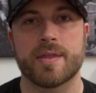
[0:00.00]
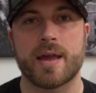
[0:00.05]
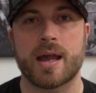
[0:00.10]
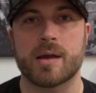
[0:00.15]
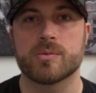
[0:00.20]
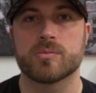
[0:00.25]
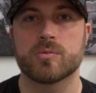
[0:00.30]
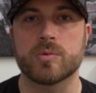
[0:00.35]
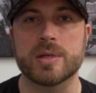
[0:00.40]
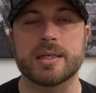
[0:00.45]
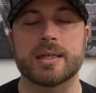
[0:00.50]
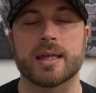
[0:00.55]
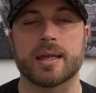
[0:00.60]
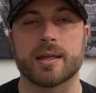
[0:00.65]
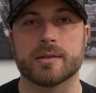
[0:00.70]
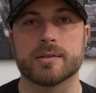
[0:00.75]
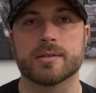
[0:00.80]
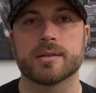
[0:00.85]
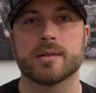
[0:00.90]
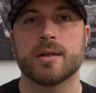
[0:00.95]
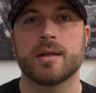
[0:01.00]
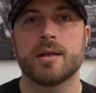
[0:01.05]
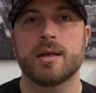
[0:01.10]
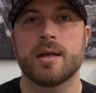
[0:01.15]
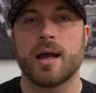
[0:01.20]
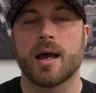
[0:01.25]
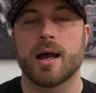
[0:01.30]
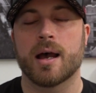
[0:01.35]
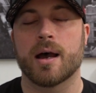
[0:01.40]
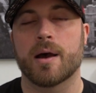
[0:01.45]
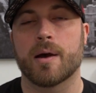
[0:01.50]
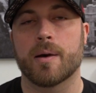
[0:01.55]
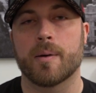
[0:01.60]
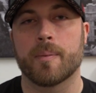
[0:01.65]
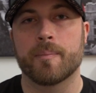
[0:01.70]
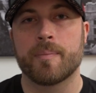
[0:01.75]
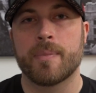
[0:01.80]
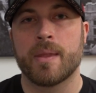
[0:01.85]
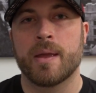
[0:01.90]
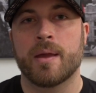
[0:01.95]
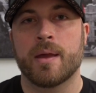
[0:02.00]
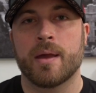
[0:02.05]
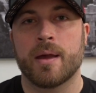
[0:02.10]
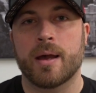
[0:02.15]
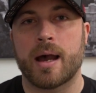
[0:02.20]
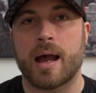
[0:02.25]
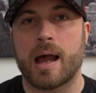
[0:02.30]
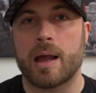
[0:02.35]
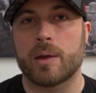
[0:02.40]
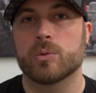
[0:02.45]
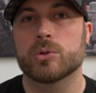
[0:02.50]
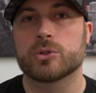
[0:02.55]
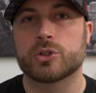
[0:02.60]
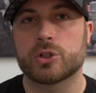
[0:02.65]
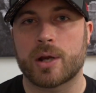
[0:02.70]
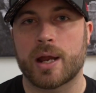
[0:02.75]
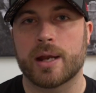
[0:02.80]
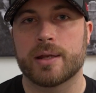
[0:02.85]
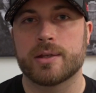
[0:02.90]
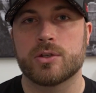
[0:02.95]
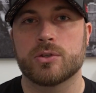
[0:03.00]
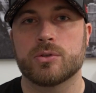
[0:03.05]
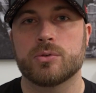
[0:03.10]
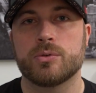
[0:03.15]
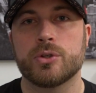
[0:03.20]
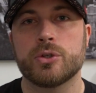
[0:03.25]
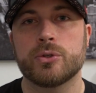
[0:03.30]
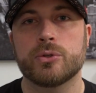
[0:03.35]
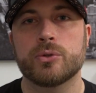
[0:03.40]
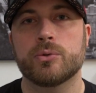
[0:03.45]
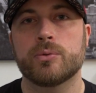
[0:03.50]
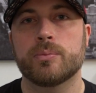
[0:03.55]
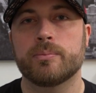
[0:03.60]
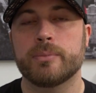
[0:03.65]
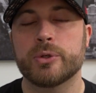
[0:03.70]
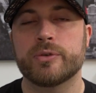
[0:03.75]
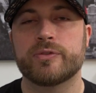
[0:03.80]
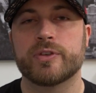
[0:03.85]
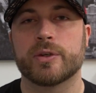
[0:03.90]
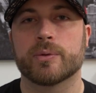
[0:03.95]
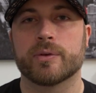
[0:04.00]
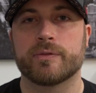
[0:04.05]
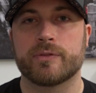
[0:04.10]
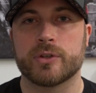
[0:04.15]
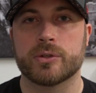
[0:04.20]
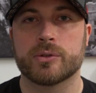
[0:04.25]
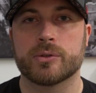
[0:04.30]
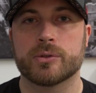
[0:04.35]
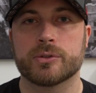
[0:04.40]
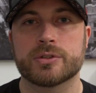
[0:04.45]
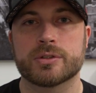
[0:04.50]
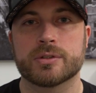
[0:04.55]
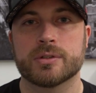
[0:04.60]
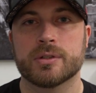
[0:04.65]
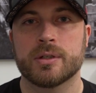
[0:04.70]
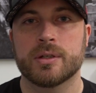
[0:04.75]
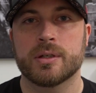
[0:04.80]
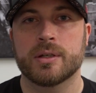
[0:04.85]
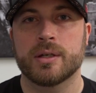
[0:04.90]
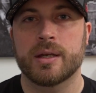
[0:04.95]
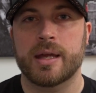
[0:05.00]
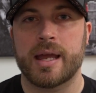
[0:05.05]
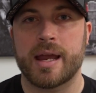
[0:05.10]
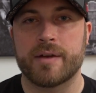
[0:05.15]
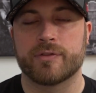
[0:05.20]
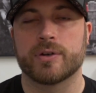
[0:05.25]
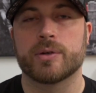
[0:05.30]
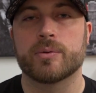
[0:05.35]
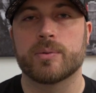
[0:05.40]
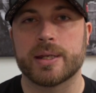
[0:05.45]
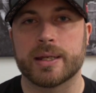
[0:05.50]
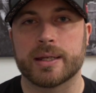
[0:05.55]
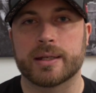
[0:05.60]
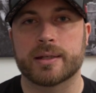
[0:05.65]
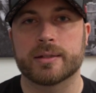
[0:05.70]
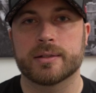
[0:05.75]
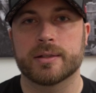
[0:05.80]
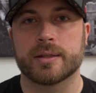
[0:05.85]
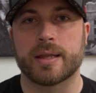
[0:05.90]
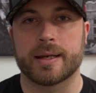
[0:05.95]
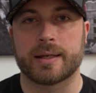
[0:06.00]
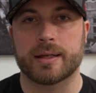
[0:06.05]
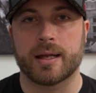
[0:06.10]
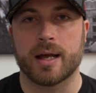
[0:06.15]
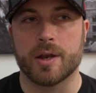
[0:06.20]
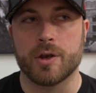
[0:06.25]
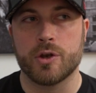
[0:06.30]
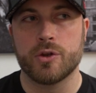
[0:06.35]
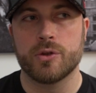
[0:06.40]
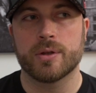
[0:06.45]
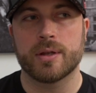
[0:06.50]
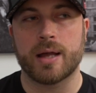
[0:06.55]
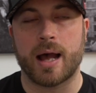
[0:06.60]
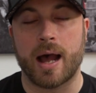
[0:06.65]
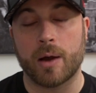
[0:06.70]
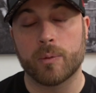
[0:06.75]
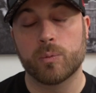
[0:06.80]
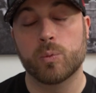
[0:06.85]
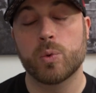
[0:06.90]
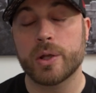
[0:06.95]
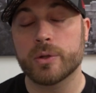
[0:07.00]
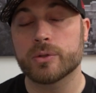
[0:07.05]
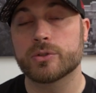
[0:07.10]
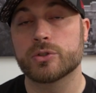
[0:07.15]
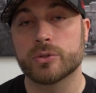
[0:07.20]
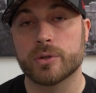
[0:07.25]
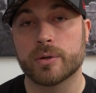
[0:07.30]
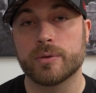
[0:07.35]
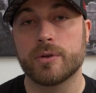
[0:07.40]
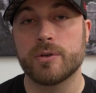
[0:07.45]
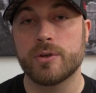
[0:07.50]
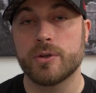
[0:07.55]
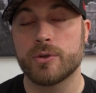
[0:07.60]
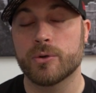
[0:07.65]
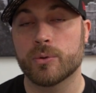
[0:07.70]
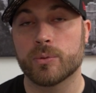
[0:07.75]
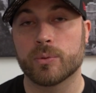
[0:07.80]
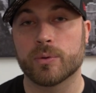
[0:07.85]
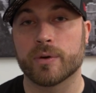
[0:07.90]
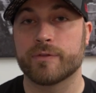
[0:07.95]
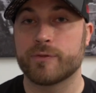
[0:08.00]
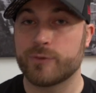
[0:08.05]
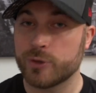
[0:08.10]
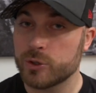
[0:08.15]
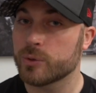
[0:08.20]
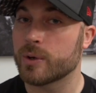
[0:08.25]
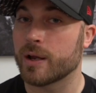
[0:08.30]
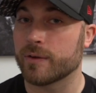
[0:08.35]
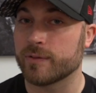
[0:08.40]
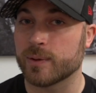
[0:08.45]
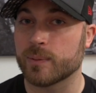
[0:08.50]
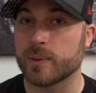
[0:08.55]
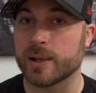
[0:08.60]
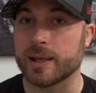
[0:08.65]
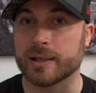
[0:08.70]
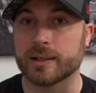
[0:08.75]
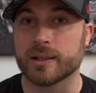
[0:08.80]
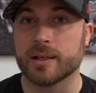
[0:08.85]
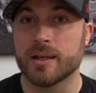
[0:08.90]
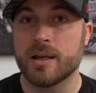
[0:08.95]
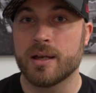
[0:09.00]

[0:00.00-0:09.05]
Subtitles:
that weekend. I will try to do new movie reviews every week. I will do a new review every week.